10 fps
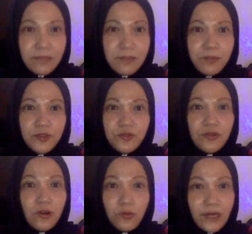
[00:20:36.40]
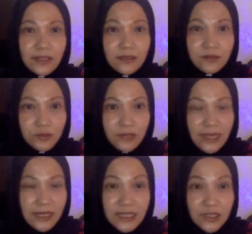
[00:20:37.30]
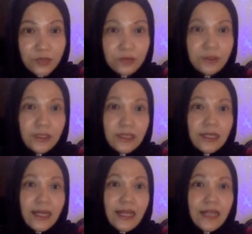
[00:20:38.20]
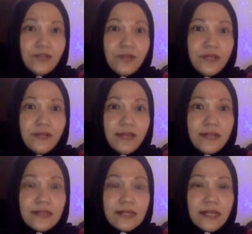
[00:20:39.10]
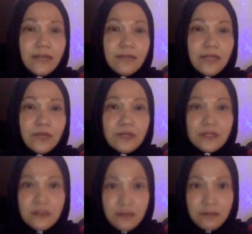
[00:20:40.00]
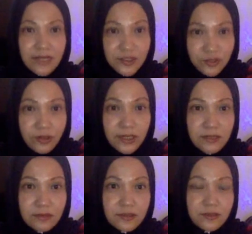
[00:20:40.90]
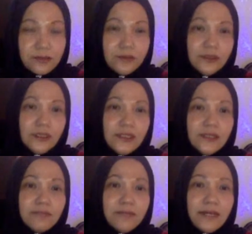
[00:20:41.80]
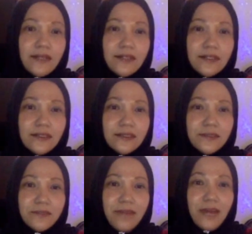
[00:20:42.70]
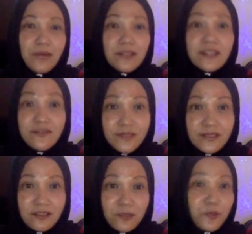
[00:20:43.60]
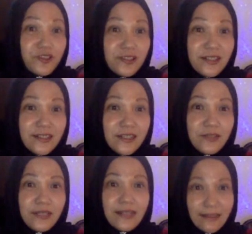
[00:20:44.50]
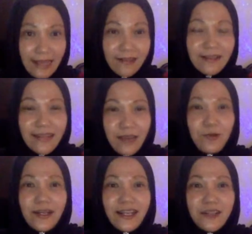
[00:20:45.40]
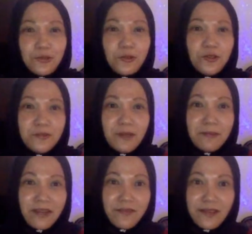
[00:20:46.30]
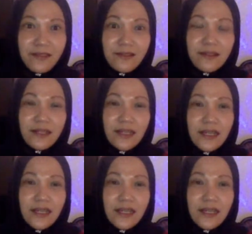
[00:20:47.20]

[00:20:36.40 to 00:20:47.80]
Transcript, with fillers: that people do not want to get into. And during that time, it was not my choice also, but um, I was given the opportunity. You see, like like what I told you about my father,